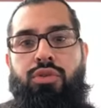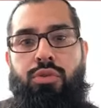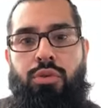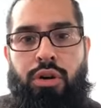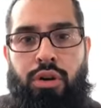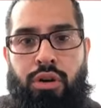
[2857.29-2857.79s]
to
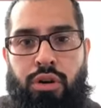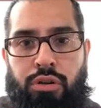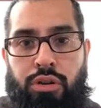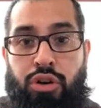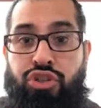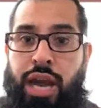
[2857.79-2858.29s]
their
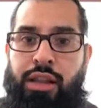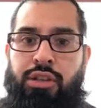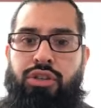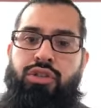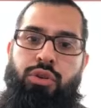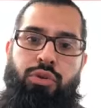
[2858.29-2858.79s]
their
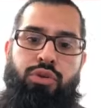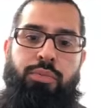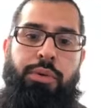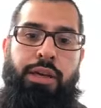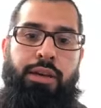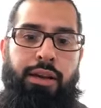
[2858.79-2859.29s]
challenges, so to
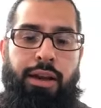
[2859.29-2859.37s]
speak.